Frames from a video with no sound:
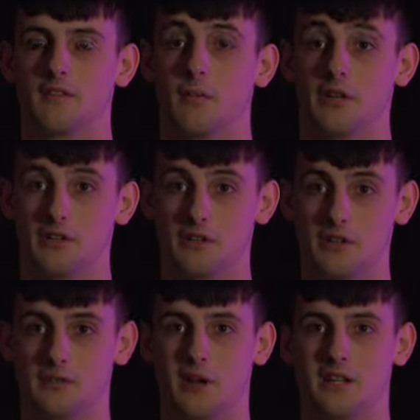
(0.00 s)
to my
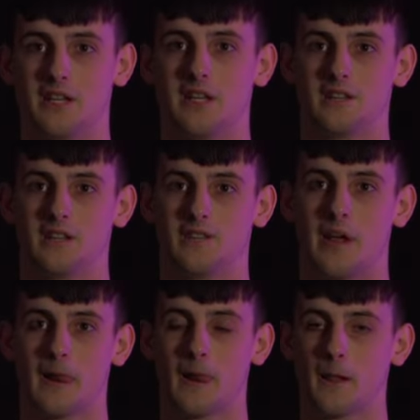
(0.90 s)
juniors when I teach is
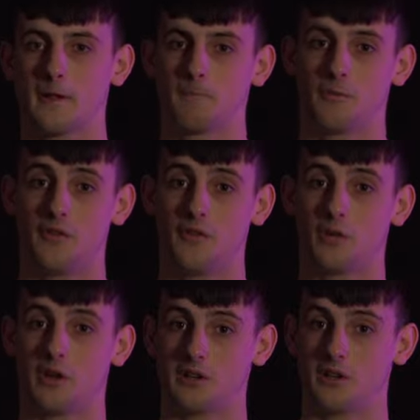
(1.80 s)
if you
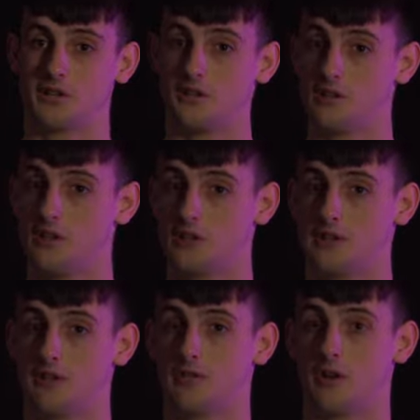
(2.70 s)
want to just do
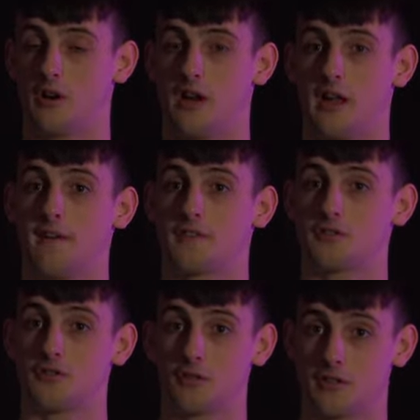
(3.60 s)
jiu-jitsu for an after
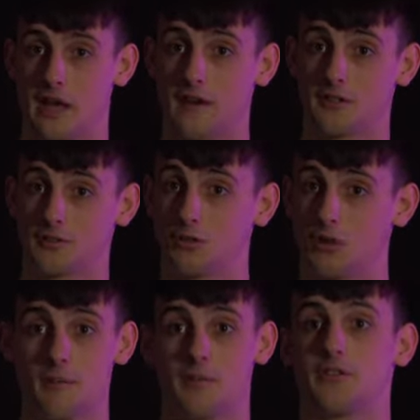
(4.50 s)
school
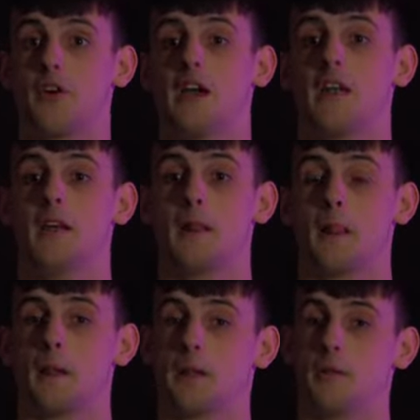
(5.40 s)
club, that's fine.
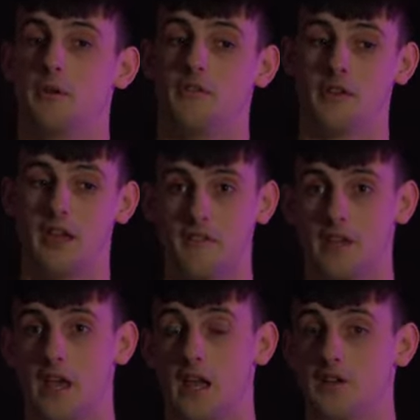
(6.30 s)
But if you give it
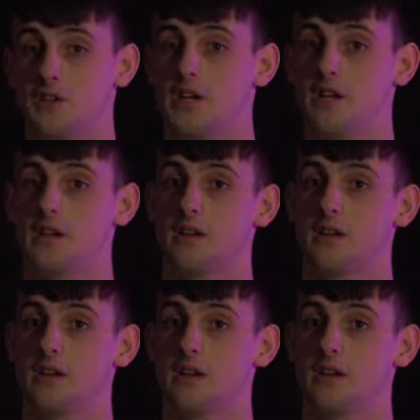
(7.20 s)
the energy,